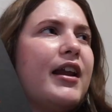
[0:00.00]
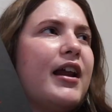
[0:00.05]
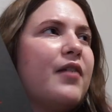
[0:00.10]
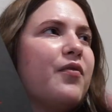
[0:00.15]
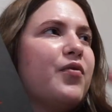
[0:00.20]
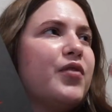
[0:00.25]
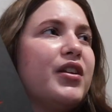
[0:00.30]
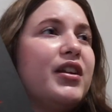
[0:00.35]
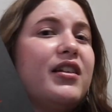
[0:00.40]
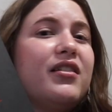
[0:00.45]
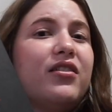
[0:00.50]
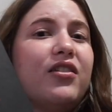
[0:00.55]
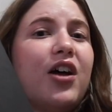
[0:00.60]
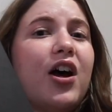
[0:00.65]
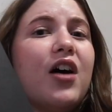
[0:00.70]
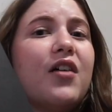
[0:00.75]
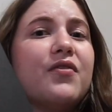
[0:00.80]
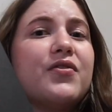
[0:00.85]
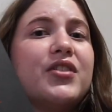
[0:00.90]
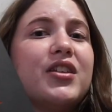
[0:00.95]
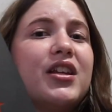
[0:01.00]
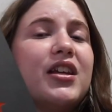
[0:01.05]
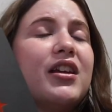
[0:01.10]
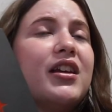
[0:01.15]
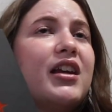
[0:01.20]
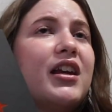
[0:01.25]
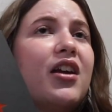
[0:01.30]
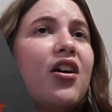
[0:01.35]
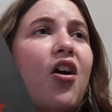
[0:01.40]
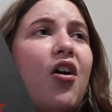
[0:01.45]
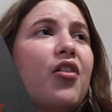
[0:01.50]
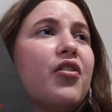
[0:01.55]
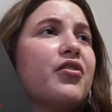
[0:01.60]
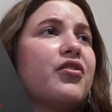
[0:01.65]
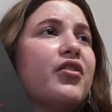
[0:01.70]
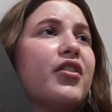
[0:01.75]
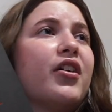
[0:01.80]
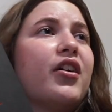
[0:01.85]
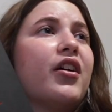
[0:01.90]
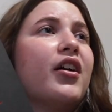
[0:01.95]
I really love the King
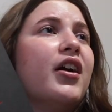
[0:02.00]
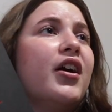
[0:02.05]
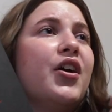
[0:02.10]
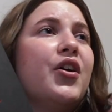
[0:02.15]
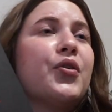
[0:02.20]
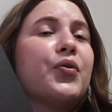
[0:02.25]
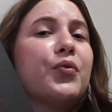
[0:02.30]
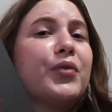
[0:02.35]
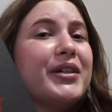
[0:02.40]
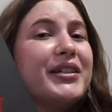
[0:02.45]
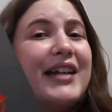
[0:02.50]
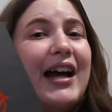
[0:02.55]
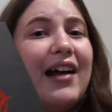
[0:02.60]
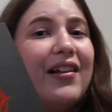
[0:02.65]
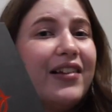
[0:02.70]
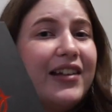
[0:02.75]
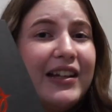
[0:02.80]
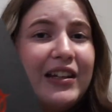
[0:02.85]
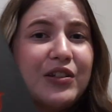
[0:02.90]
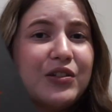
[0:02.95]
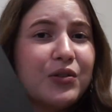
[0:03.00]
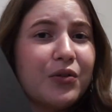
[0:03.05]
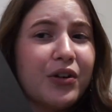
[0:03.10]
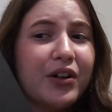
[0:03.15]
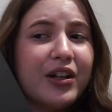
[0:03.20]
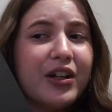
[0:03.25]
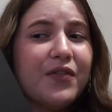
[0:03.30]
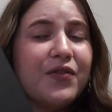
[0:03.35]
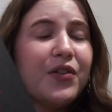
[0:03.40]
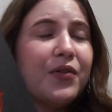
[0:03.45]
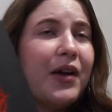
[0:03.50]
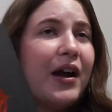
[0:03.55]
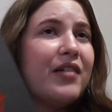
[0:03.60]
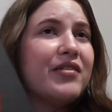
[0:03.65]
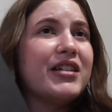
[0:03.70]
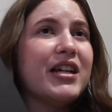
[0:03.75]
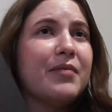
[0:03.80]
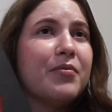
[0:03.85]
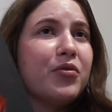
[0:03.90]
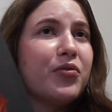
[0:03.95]
Arthur retelling, sort of the round
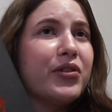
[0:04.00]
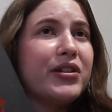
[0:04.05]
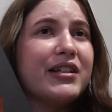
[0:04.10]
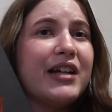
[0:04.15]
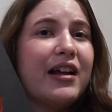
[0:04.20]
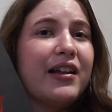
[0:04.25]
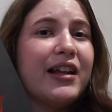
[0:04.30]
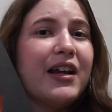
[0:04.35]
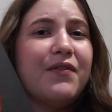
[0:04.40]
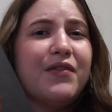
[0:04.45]
table retelling.